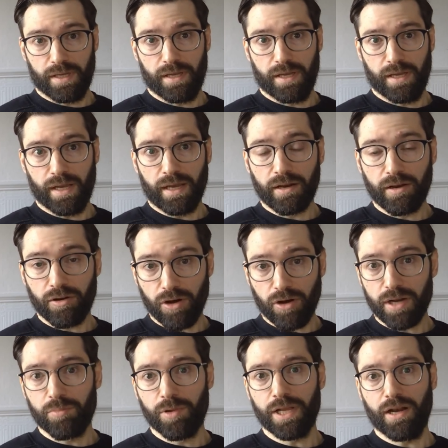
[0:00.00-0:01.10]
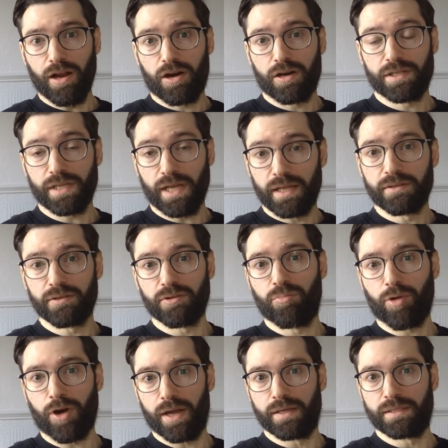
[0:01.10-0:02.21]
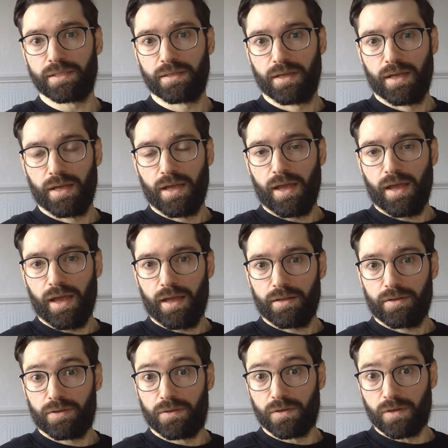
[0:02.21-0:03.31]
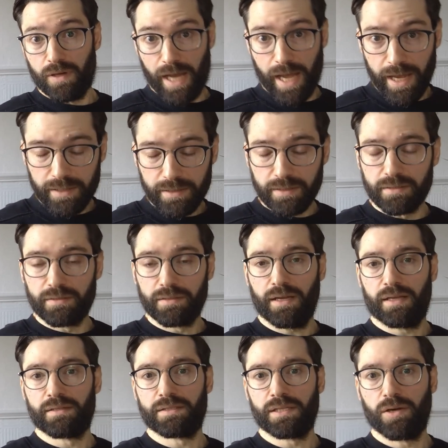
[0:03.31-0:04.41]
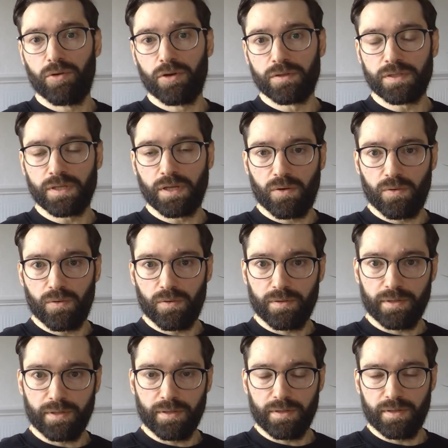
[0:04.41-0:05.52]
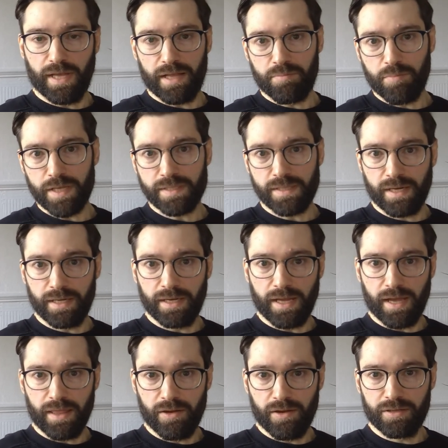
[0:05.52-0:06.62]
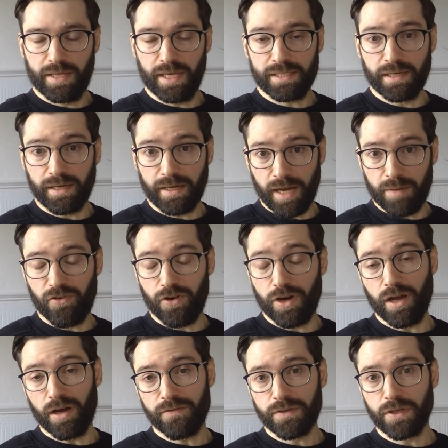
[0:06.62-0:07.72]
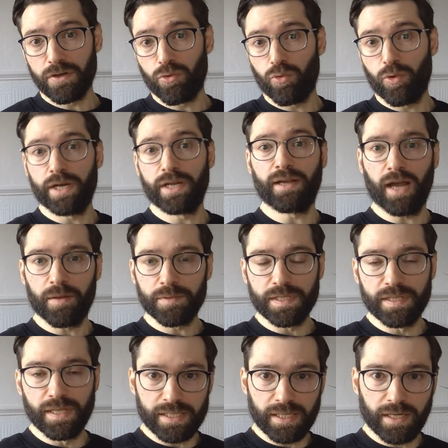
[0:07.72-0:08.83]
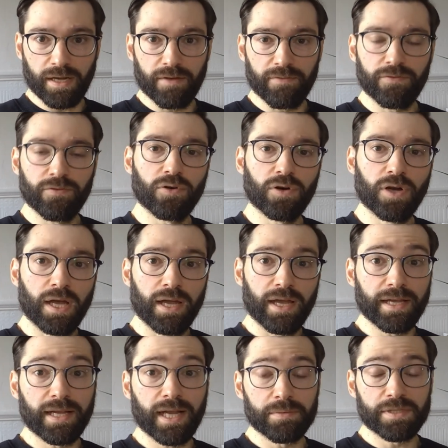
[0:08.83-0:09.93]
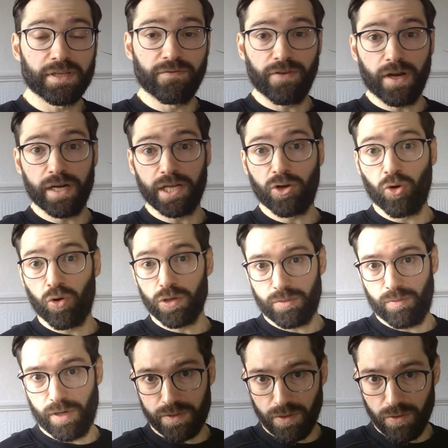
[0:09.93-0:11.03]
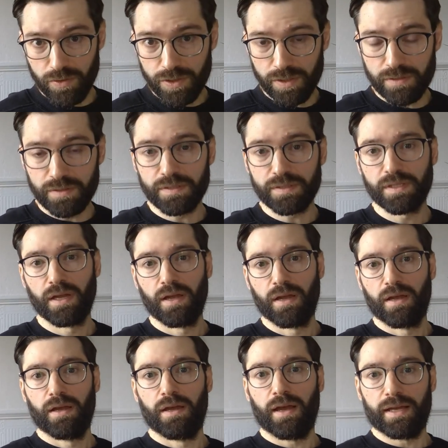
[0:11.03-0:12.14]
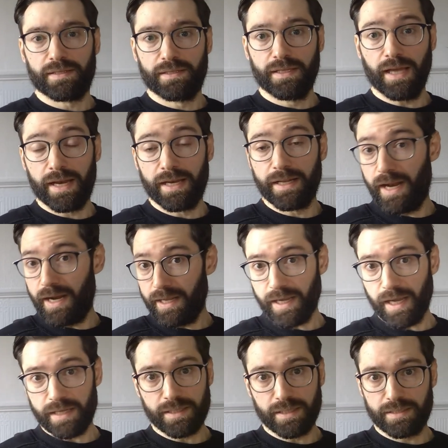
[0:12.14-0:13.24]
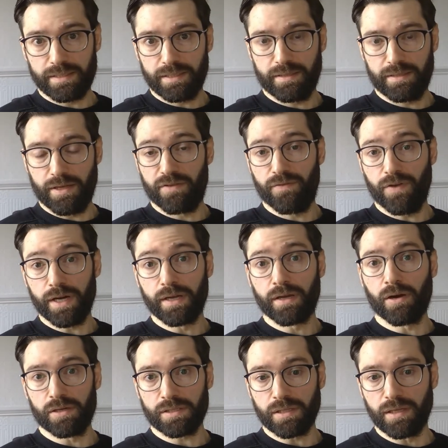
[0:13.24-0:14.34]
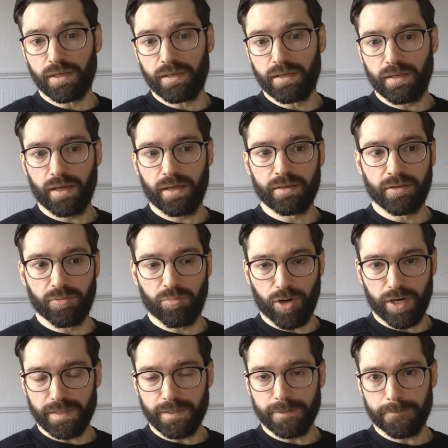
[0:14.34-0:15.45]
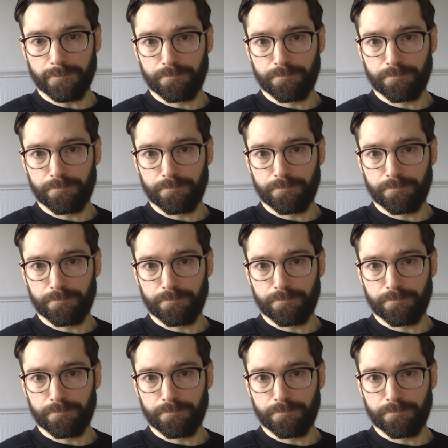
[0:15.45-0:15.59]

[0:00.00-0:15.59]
incredibly large enterprise to collect and and so on. So that means that it either doesn't come very often or when it comes it doesn't come for it comes at very coarse resolutions and in any cases they're very costly enterprises